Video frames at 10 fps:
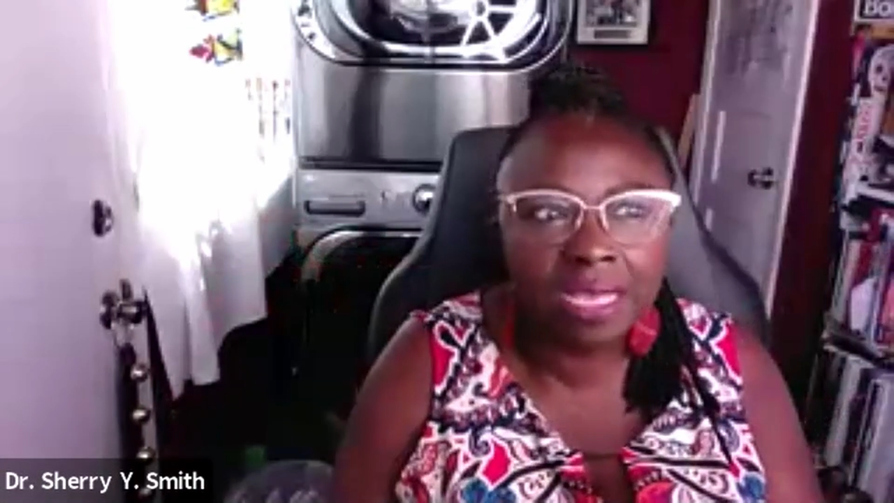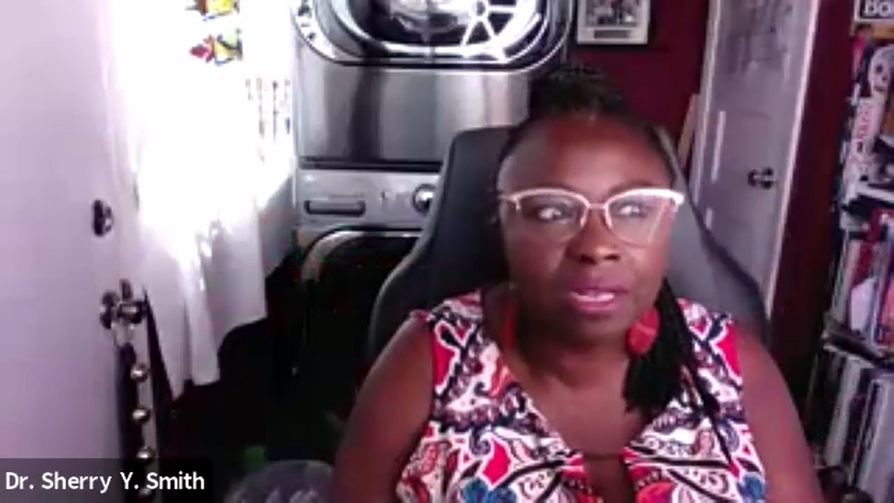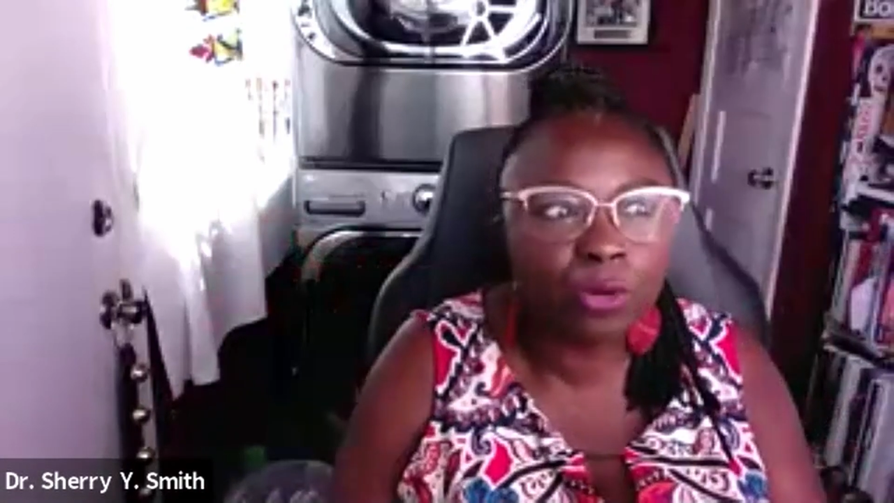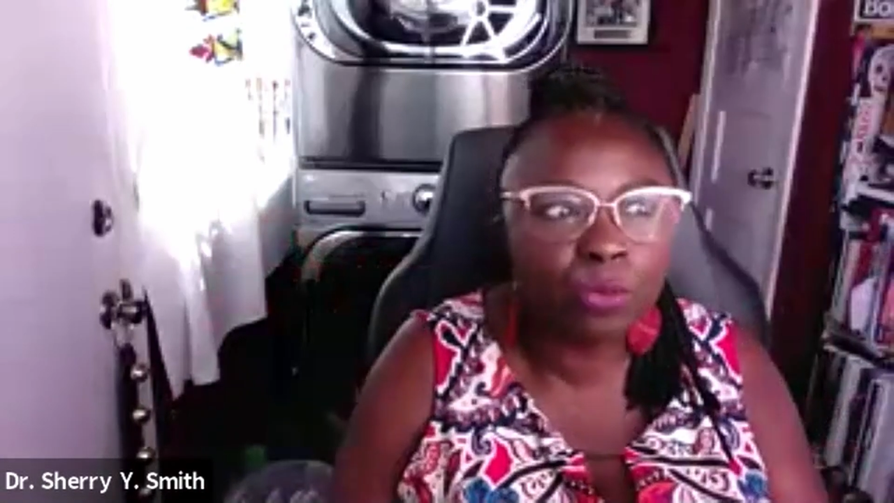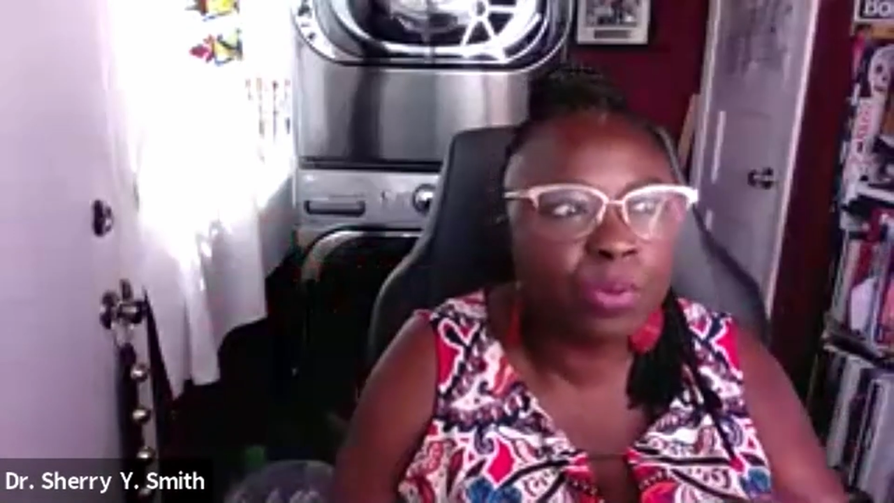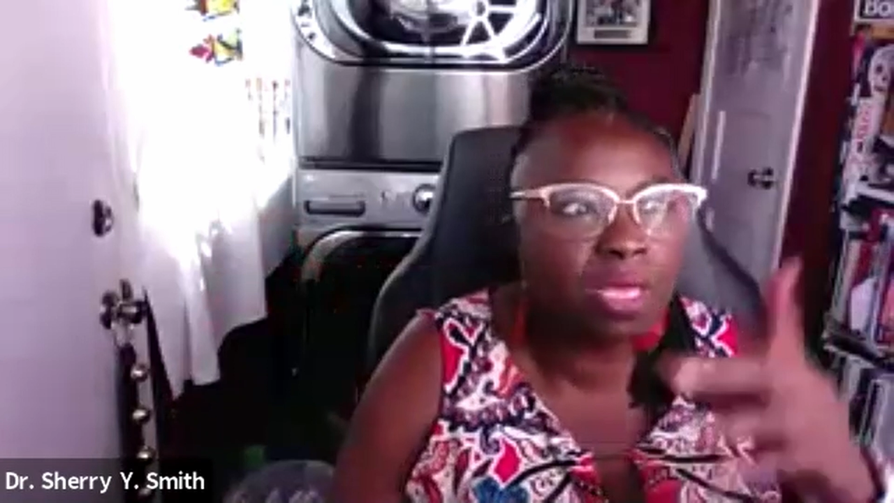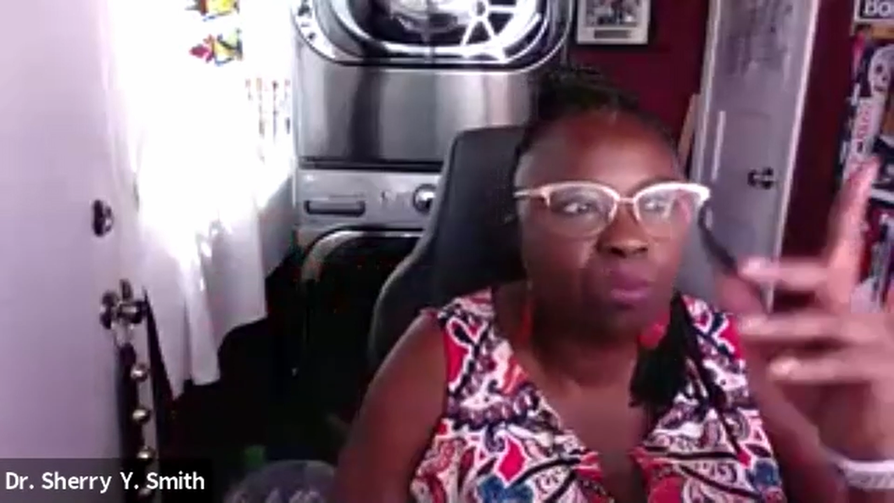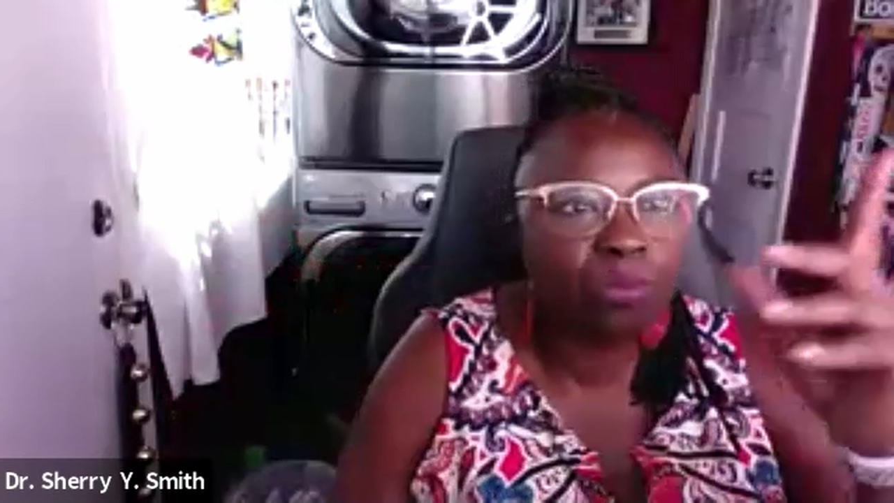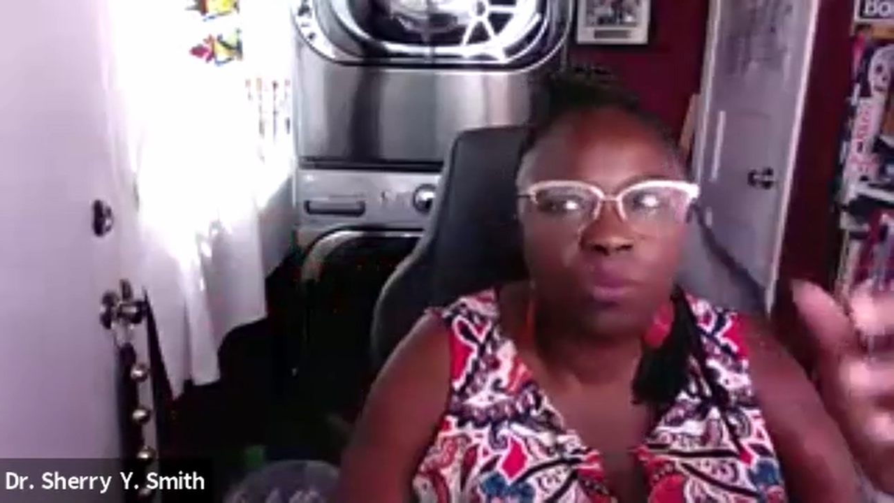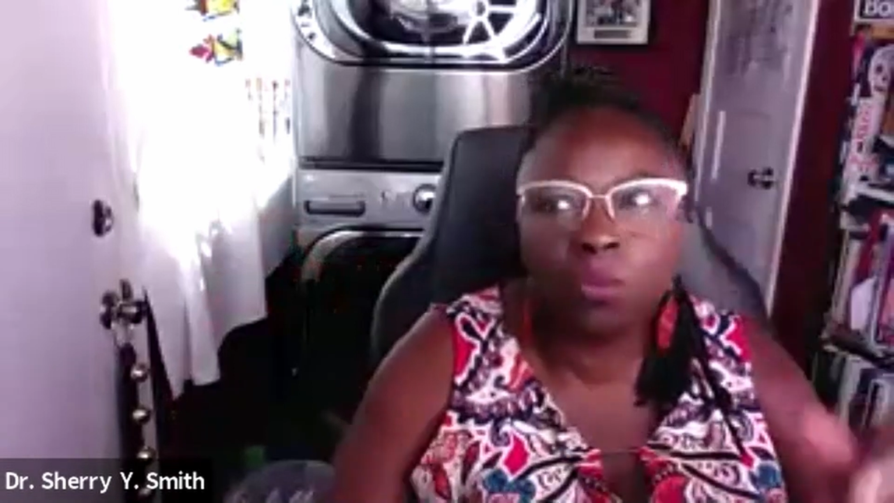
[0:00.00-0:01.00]
and her
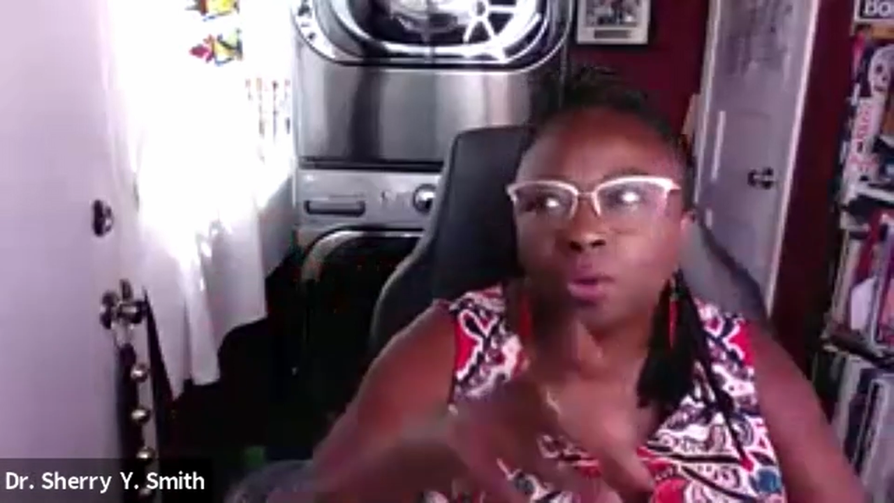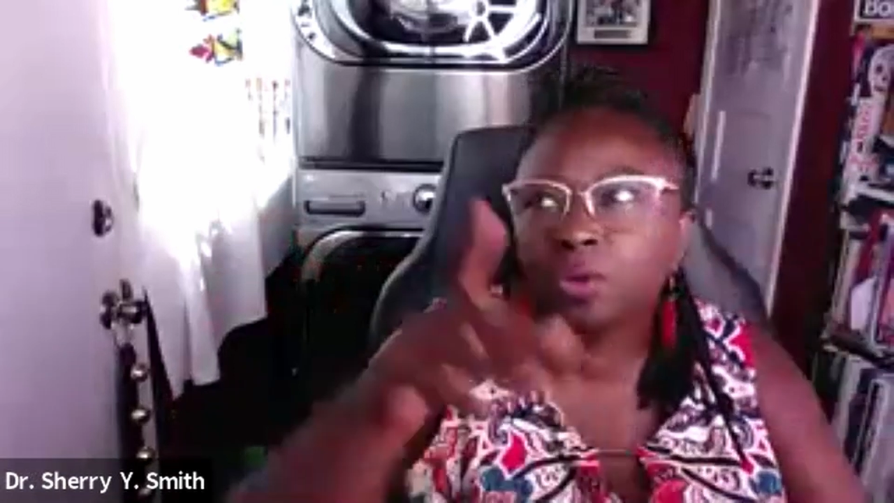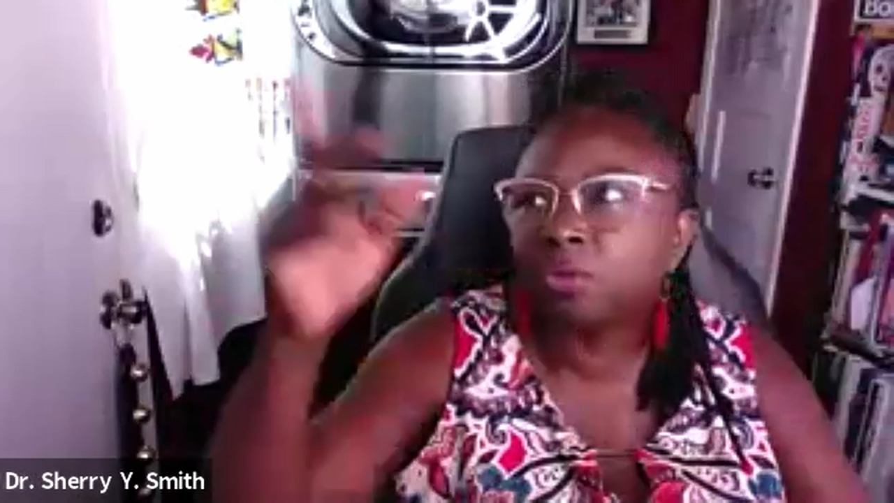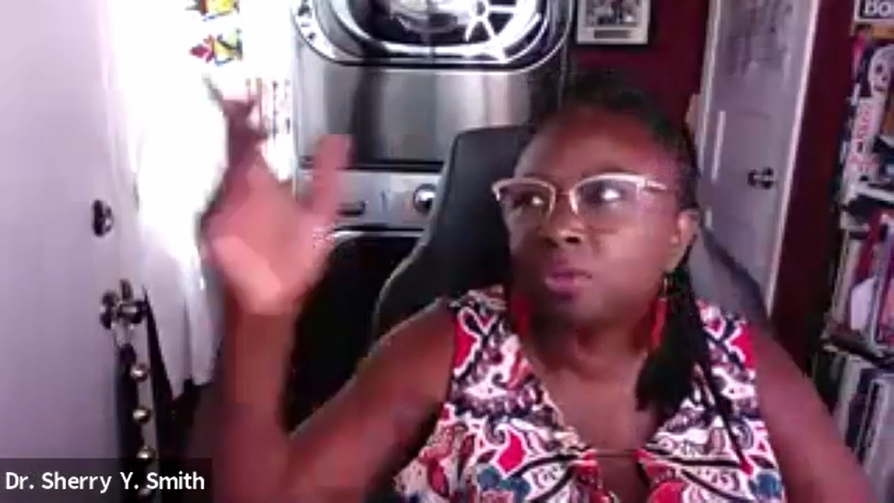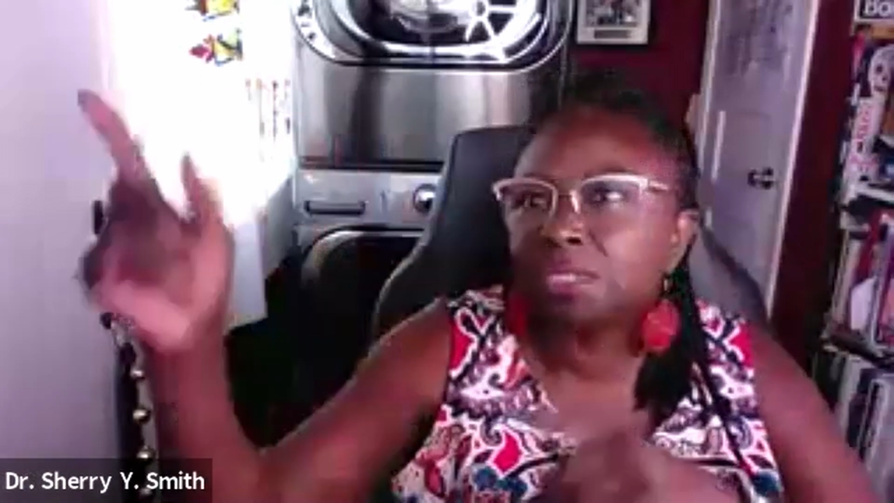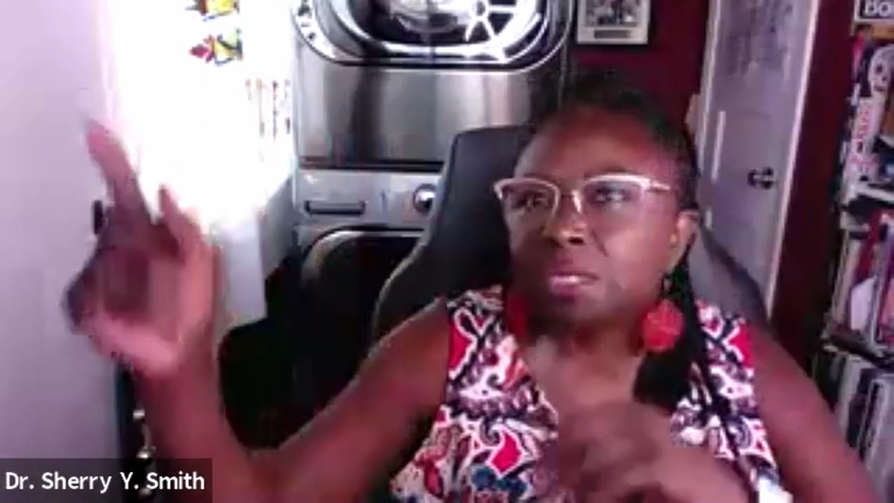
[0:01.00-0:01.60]
paperwork was